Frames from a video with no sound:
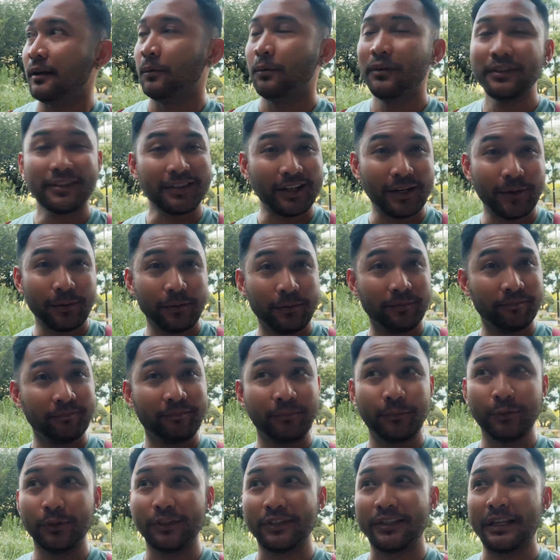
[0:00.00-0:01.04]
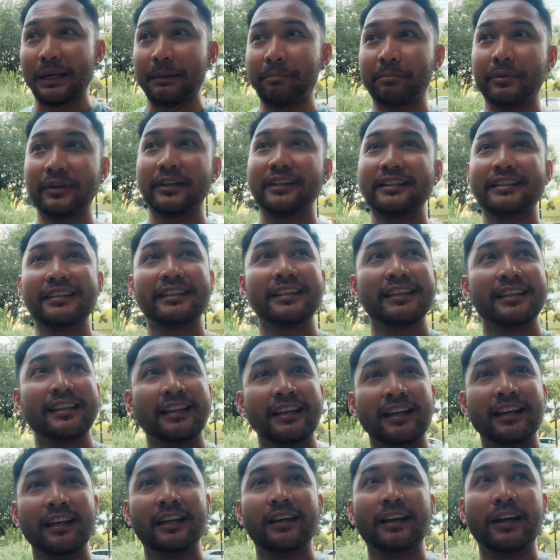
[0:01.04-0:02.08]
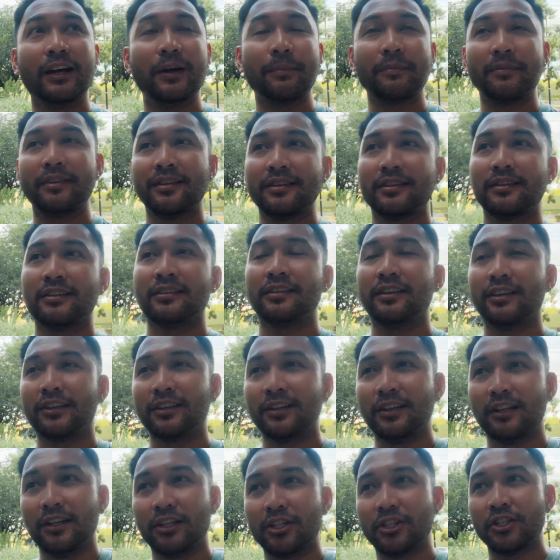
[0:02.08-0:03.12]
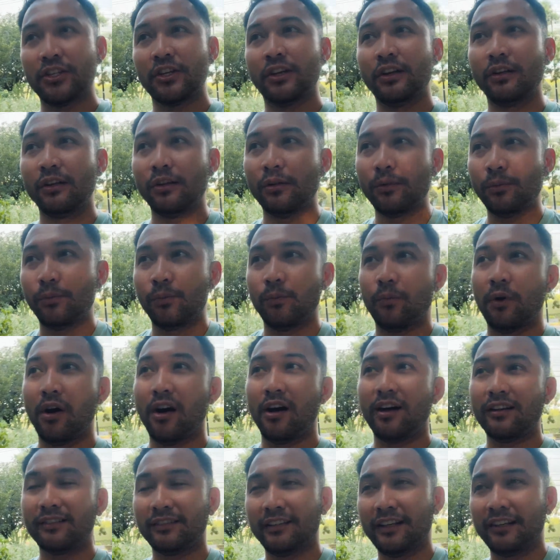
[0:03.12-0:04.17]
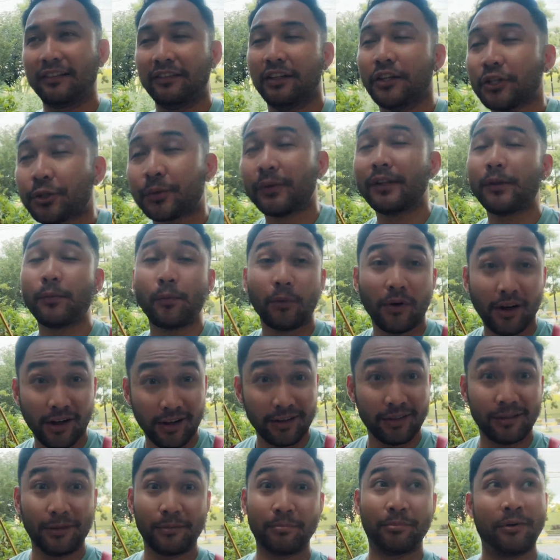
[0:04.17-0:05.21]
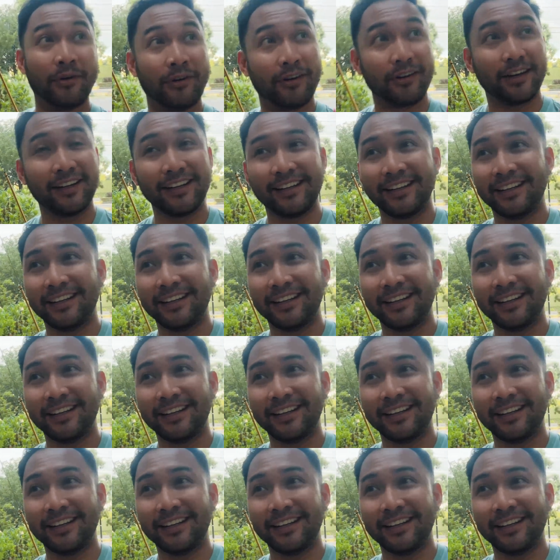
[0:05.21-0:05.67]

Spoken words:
We'll see. But this is like a chill walk, like literally walk in the park,